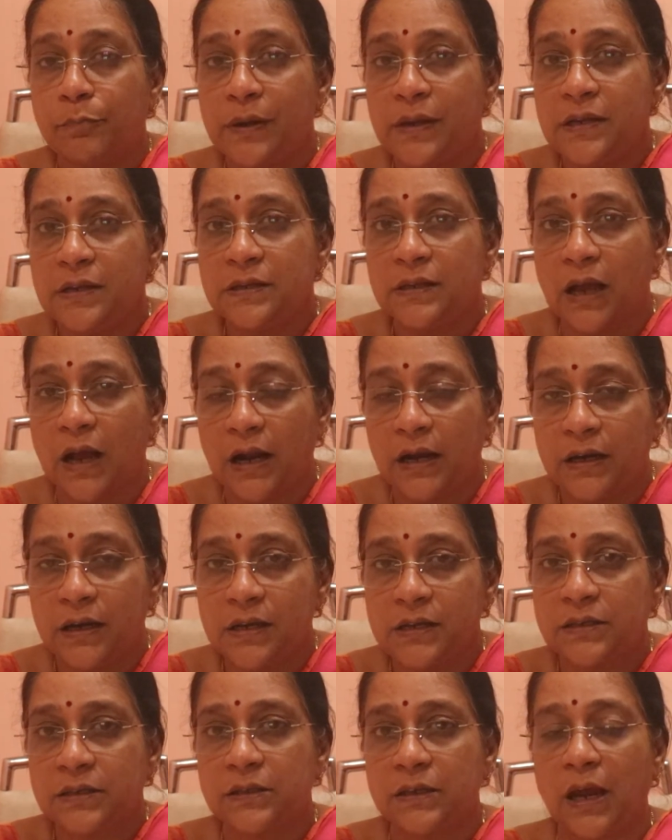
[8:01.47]
please
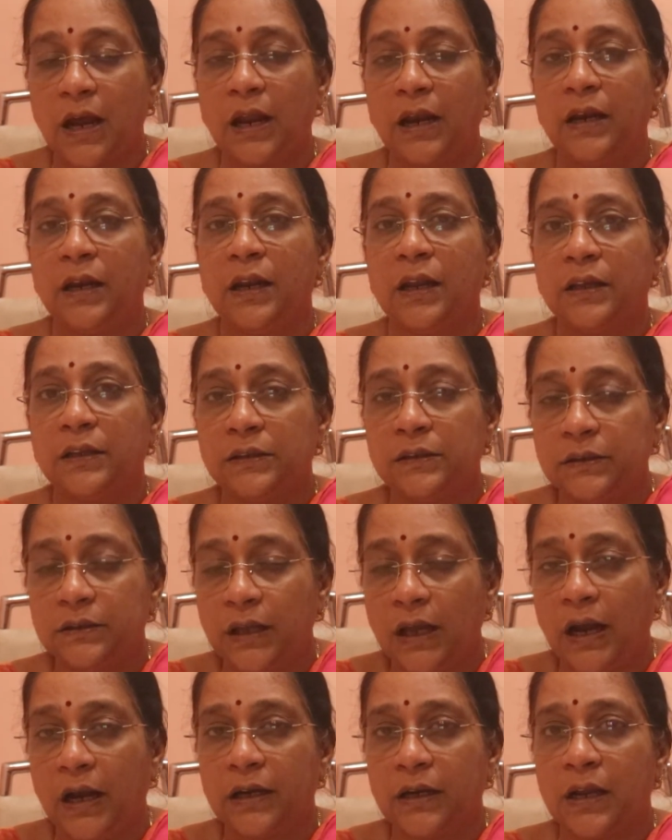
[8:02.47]
understand
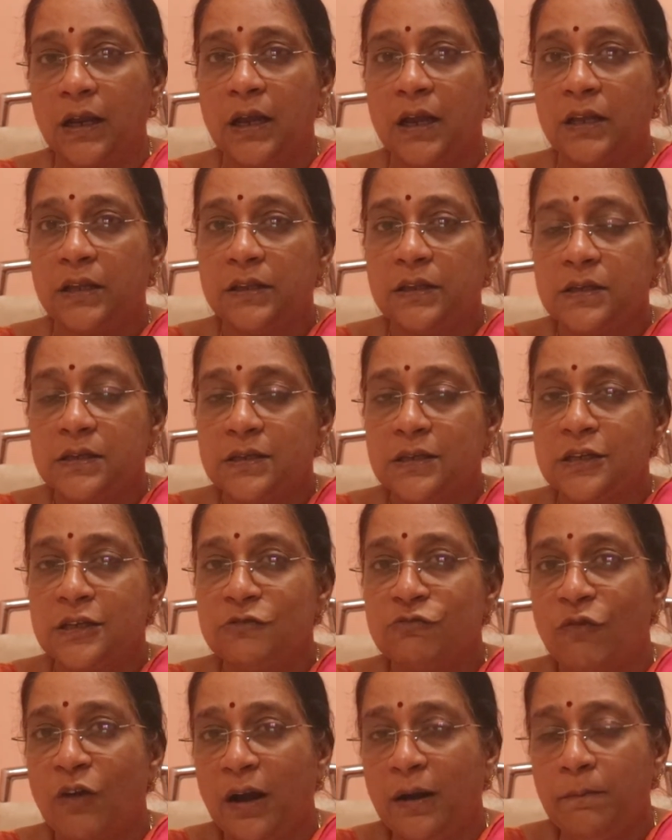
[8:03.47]
that this
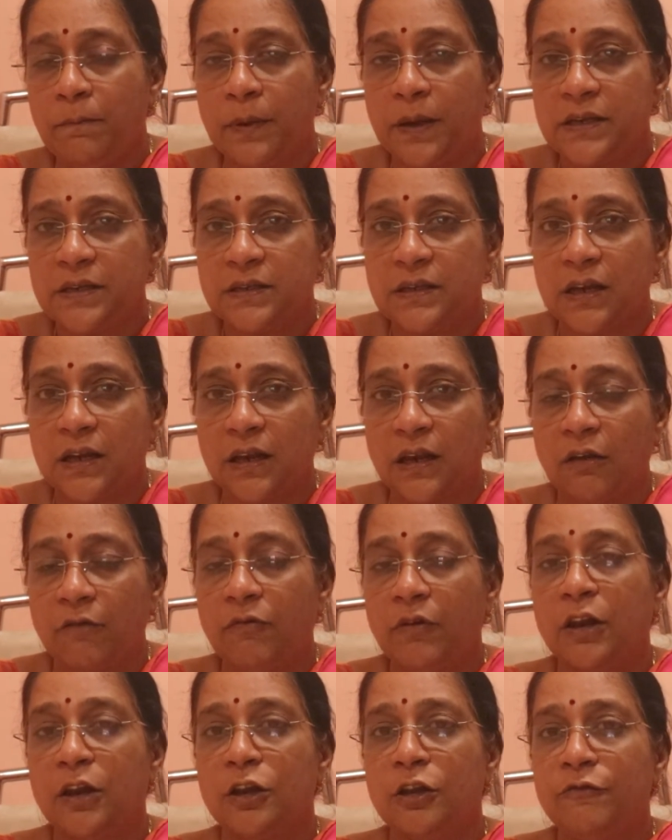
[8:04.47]
is one basic
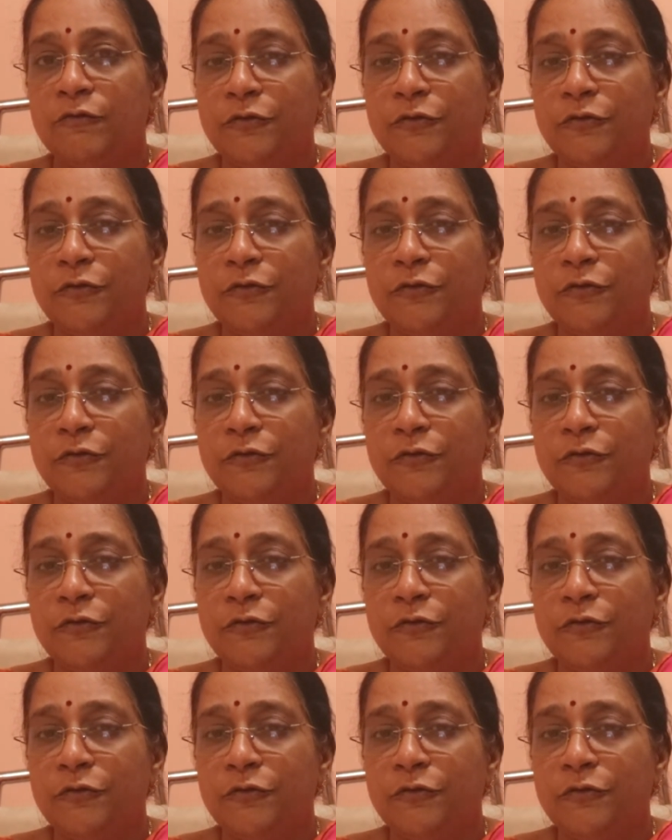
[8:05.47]
level.